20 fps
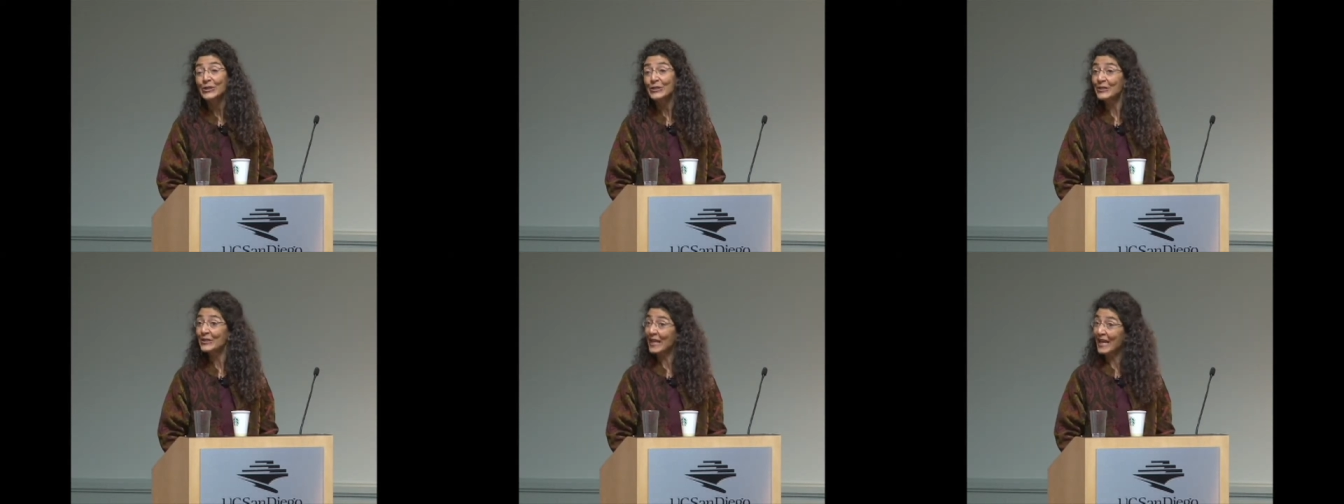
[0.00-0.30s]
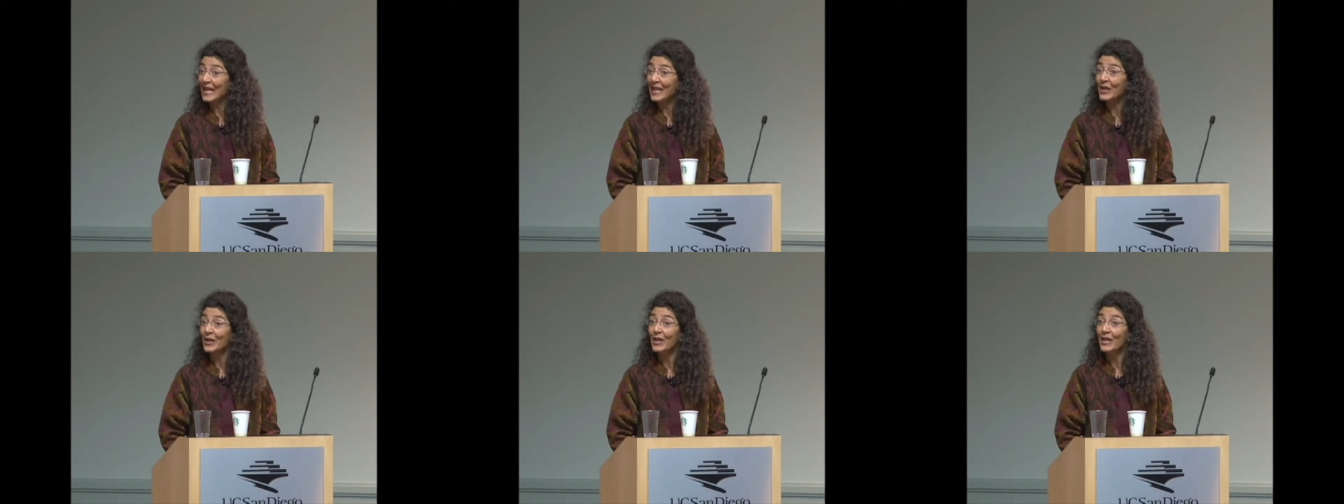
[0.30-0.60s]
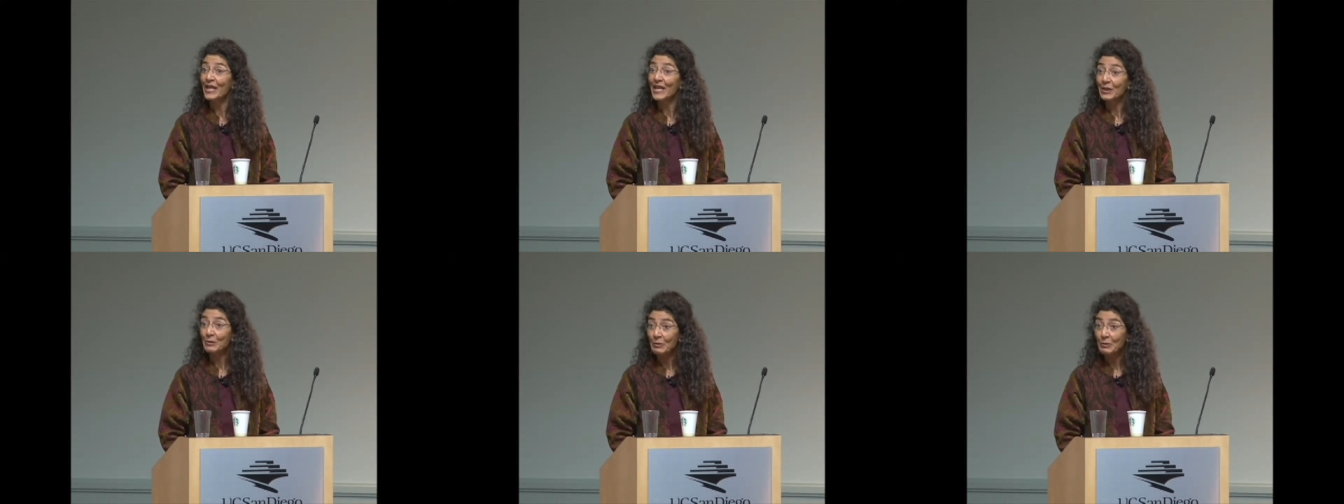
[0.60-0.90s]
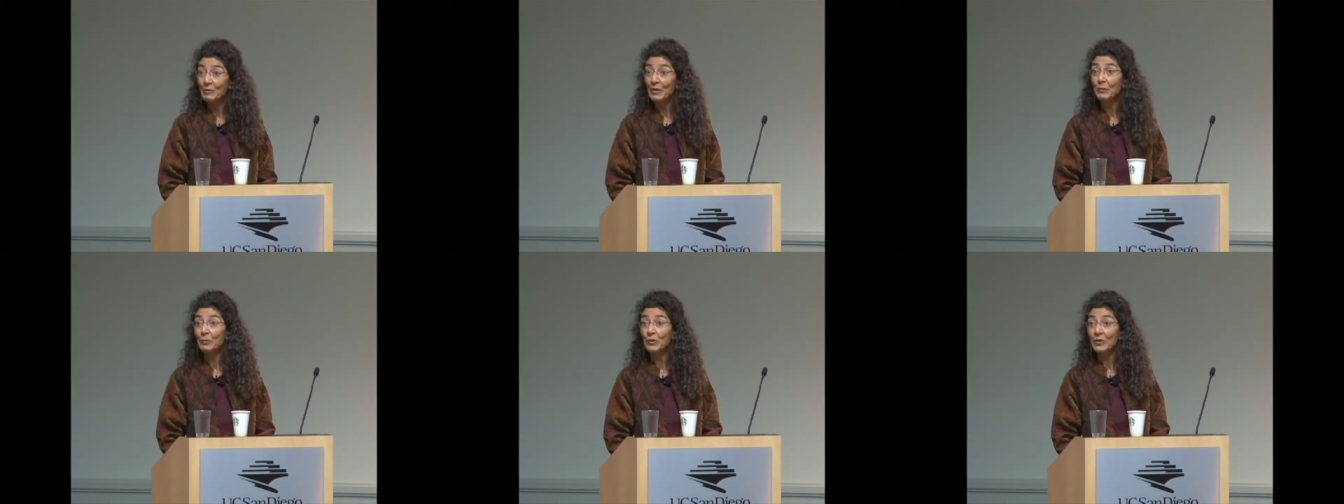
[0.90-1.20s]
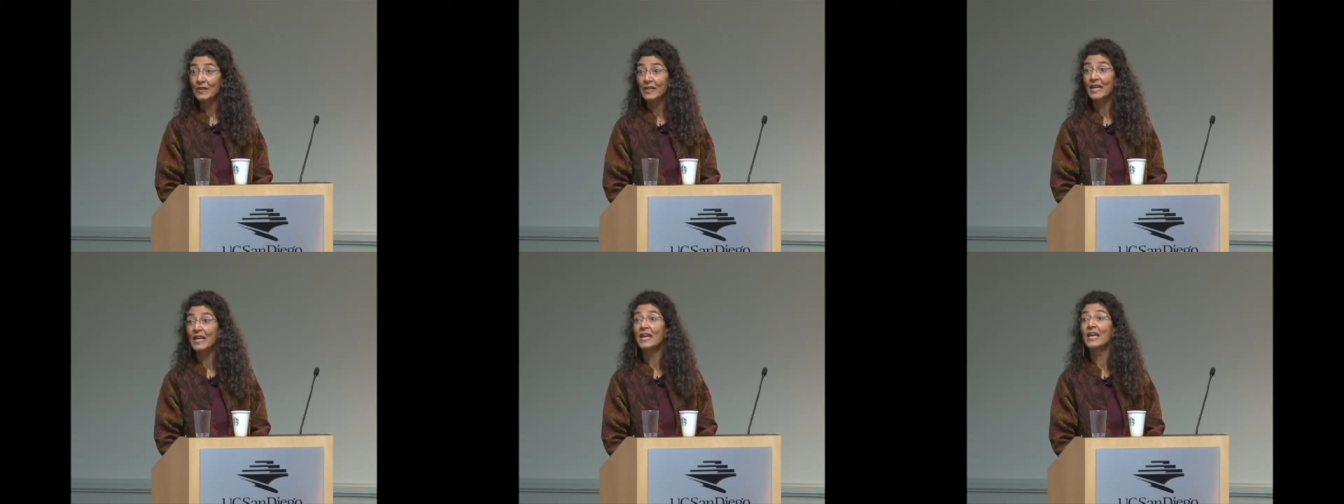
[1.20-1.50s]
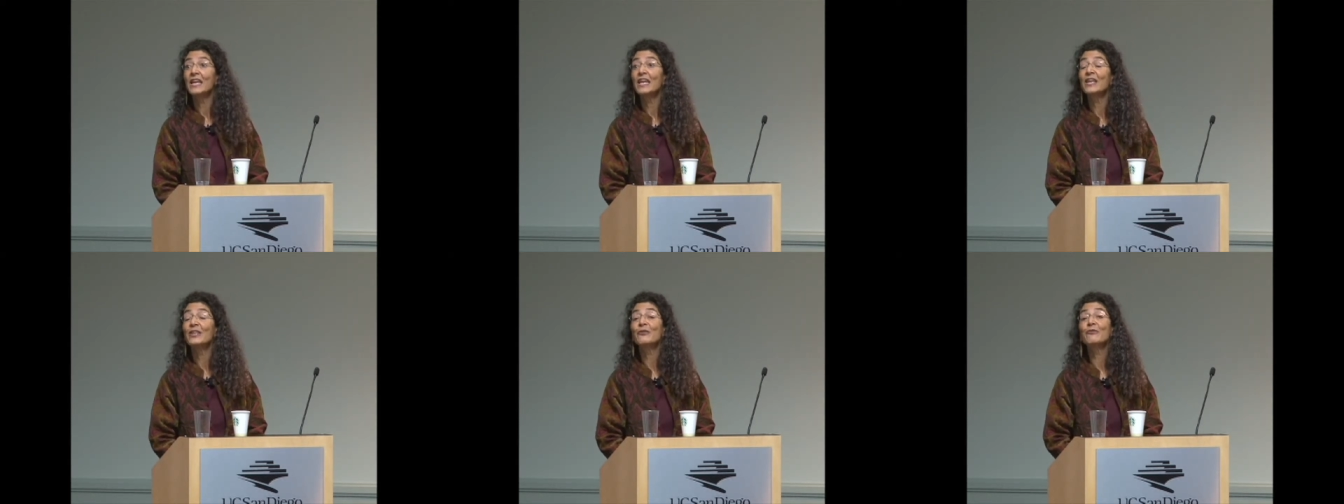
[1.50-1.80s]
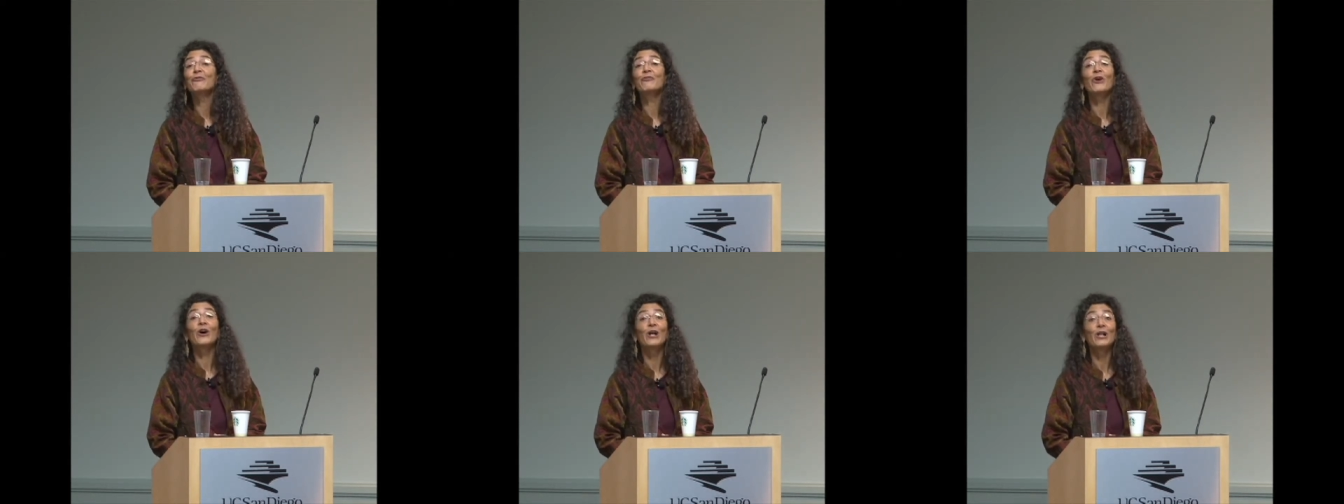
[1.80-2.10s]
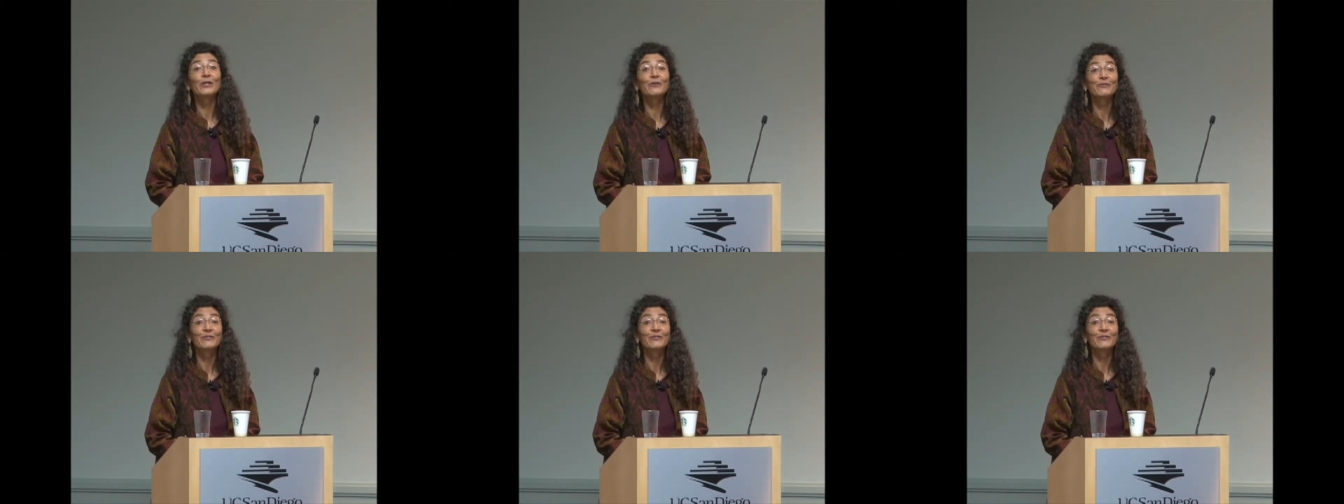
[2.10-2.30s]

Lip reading: today and remembered that in the fall